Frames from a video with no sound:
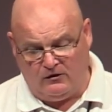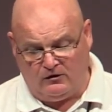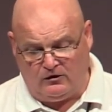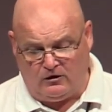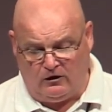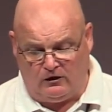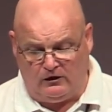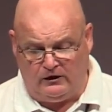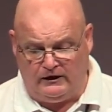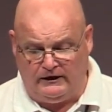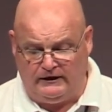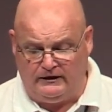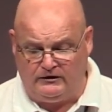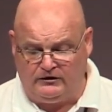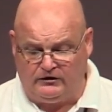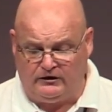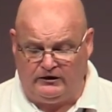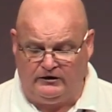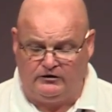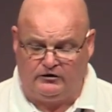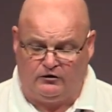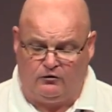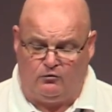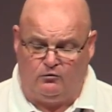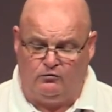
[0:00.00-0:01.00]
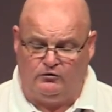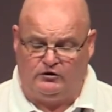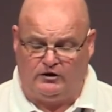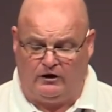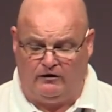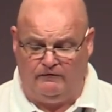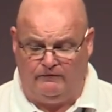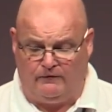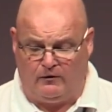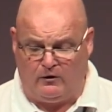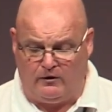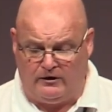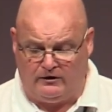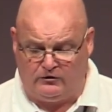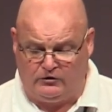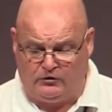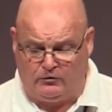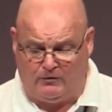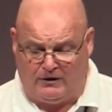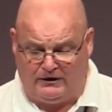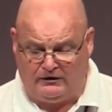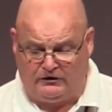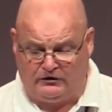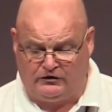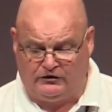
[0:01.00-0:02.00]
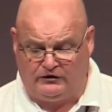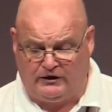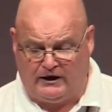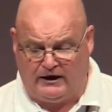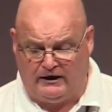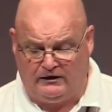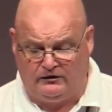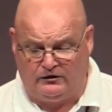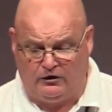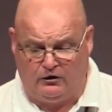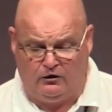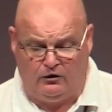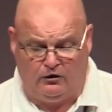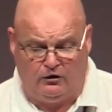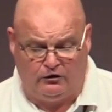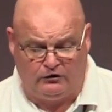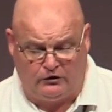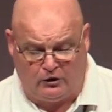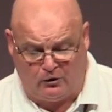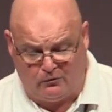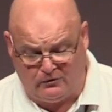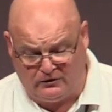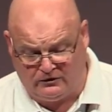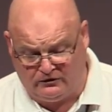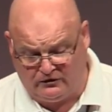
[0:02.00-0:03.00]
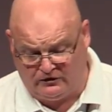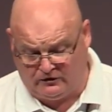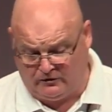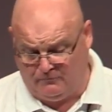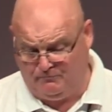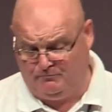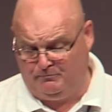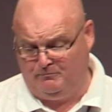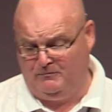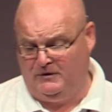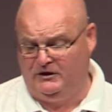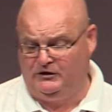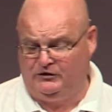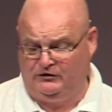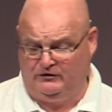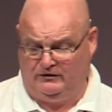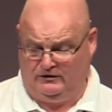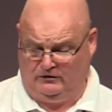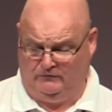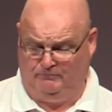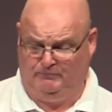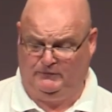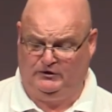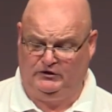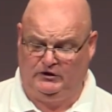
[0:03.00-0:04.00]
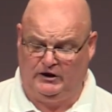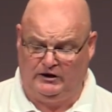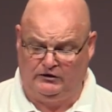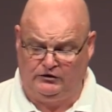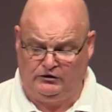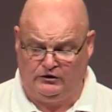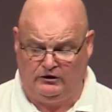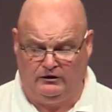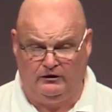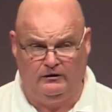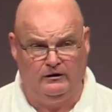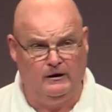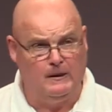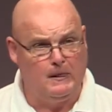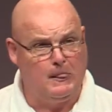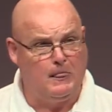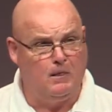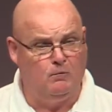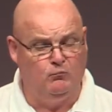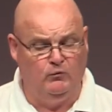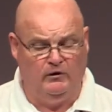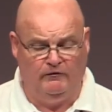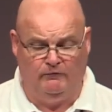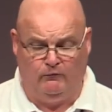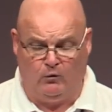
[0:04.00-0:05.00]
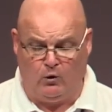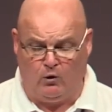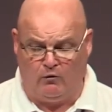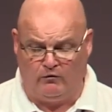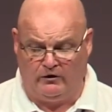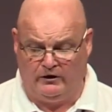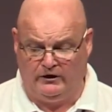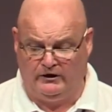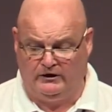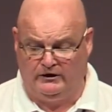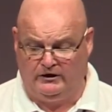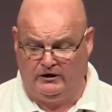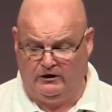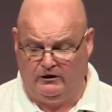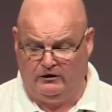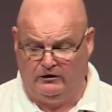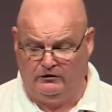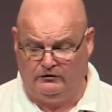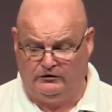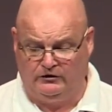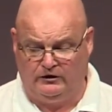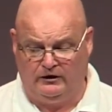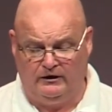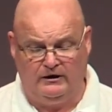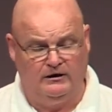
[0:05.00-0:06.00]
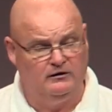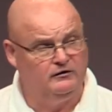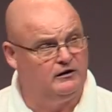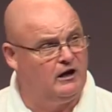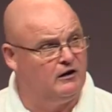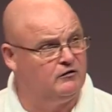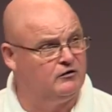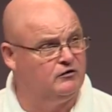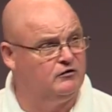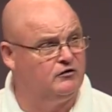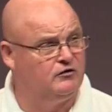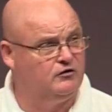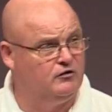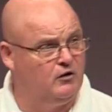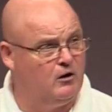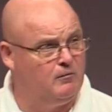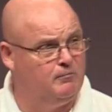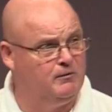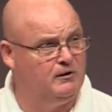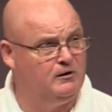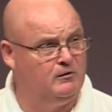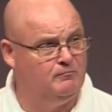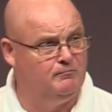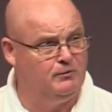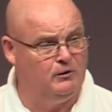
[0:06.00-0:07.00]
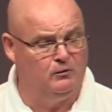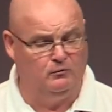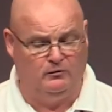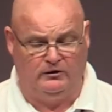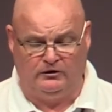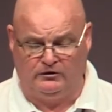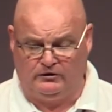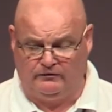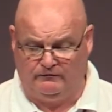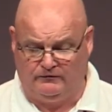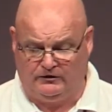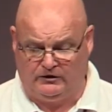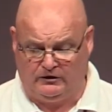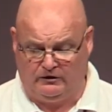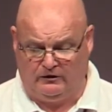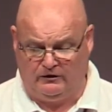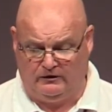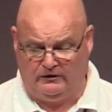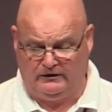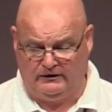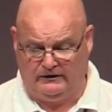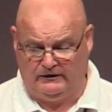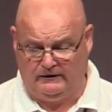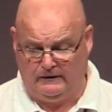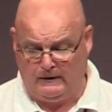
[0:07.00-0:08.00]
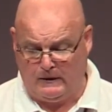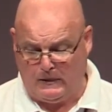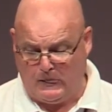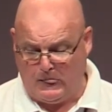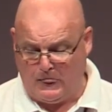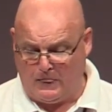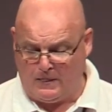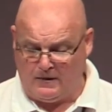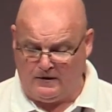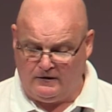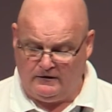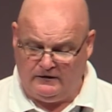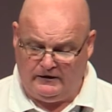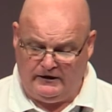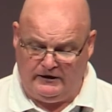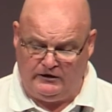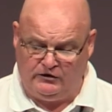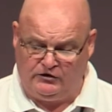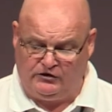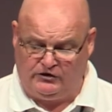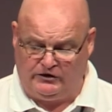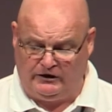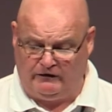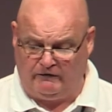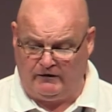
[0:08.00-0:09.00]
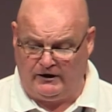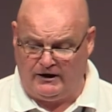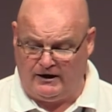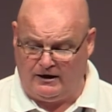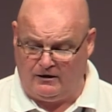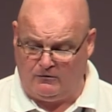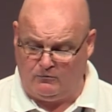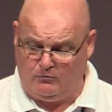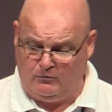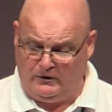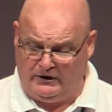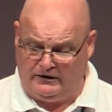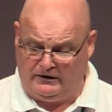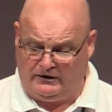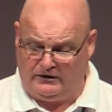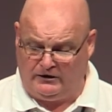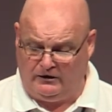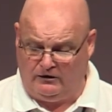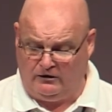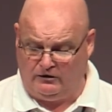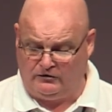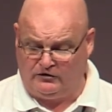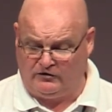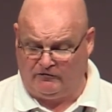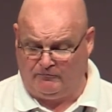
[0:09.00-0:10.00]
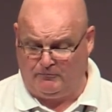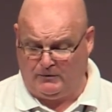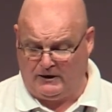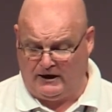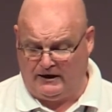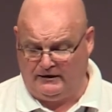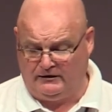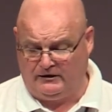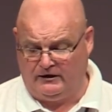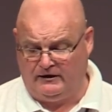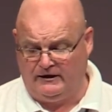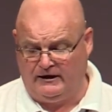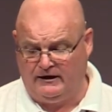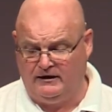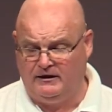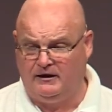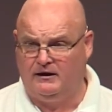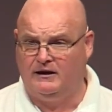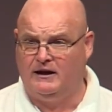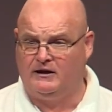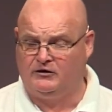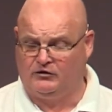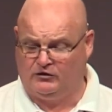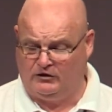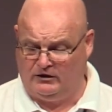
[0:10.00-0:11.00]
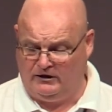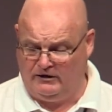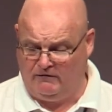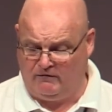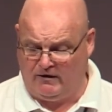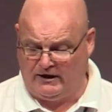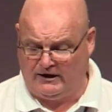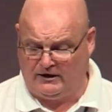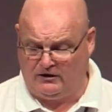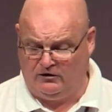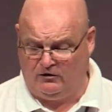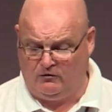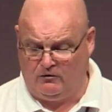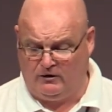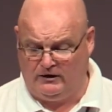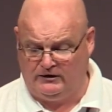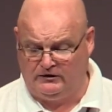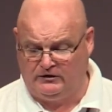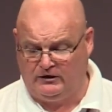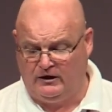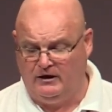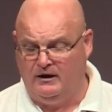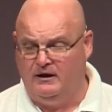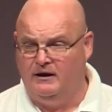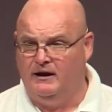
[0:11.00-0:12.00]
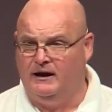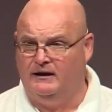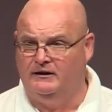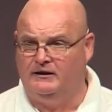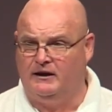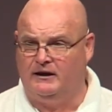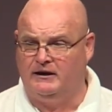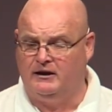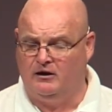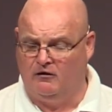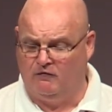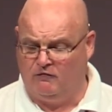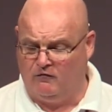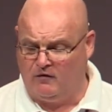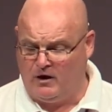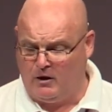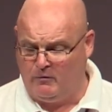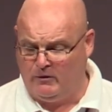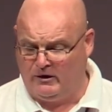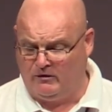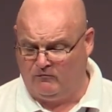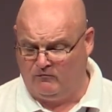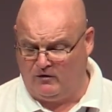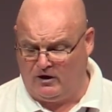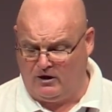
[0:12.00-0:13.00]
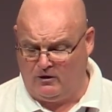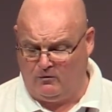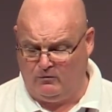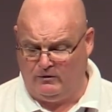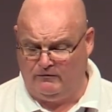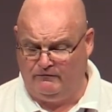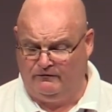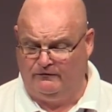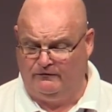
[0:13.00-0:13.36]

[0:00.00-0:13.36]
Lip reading: Colleagues, it's also vital to understand that Erdogan's obsession with war on the Kurds doesn't stop at the borders of Turkey. In Syria, where the Kurds have played an internationally recognised and a heroic role in